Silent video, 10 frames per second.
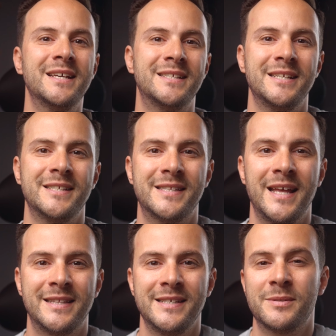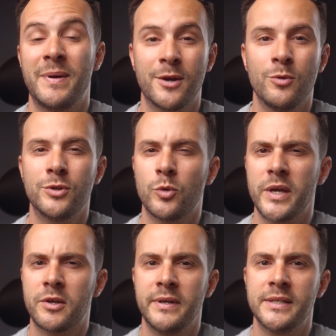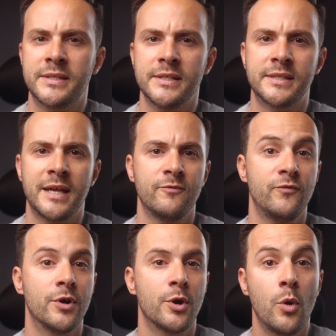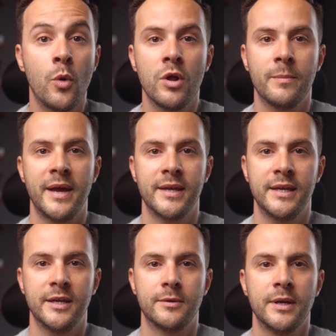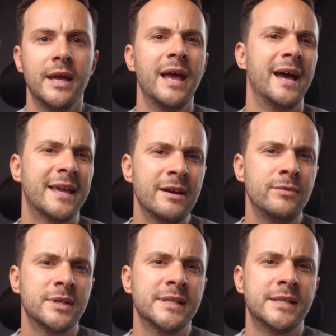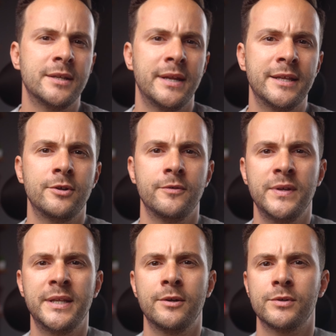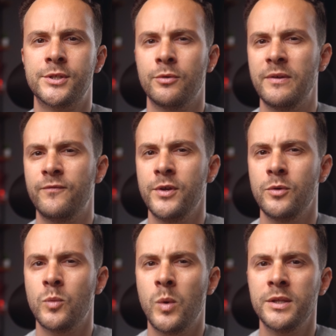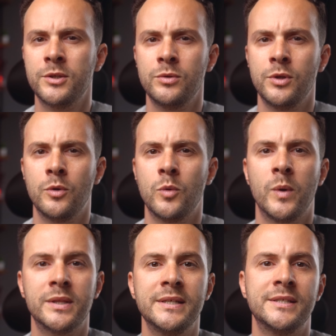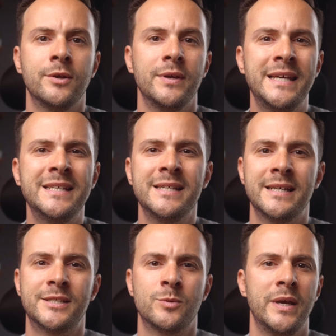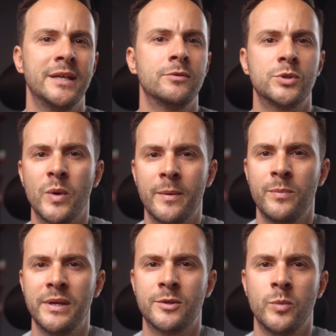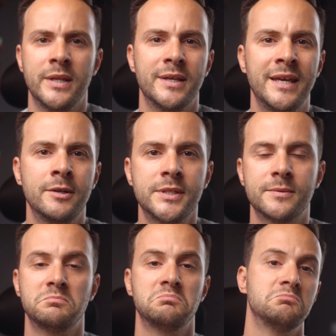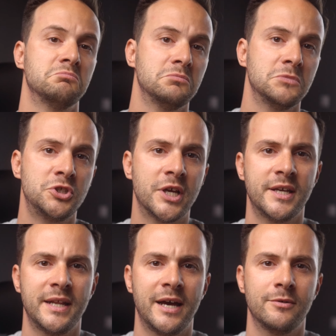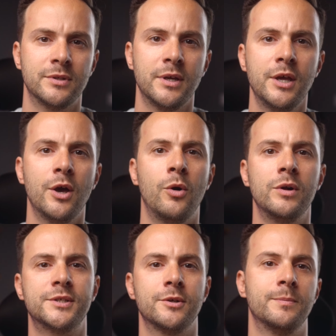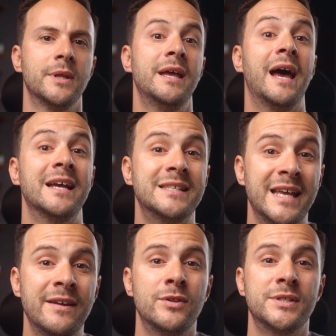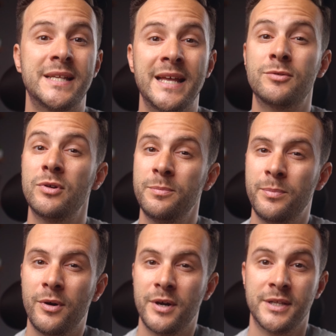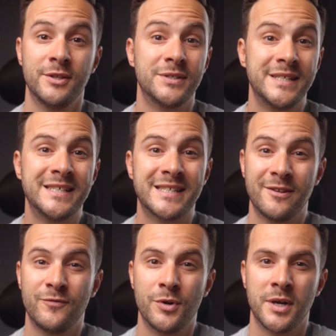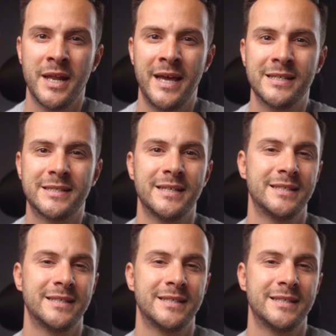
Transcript: since that is my go-to quick release system for all my gear. I covered this in another video, so if you want to know what is the easiest way to swap between gears, check it out. Also, I saved the central part, the C stand for less,